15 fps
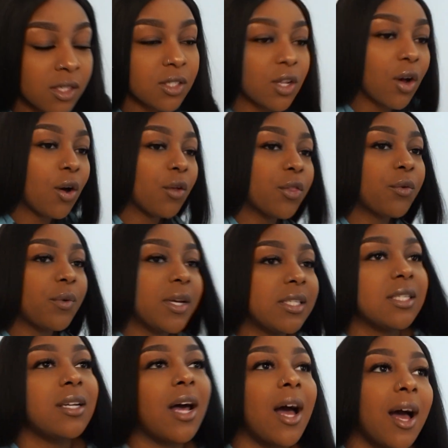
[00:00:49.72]
So the
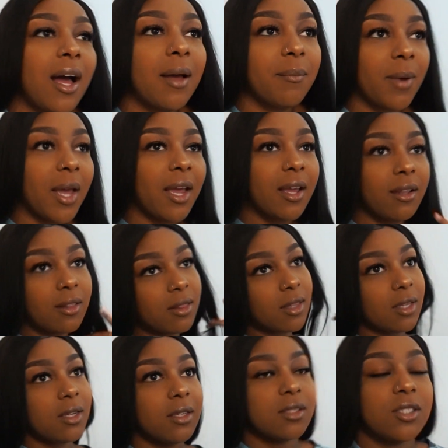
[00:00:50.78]
reason I made
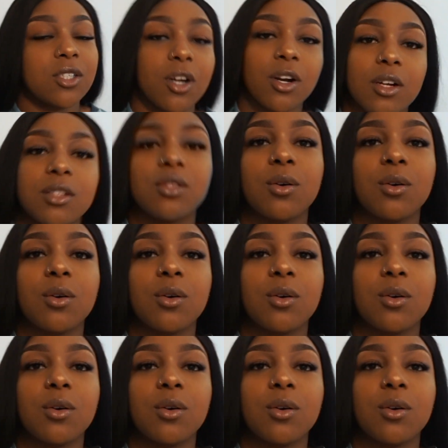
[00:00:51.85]
these shirts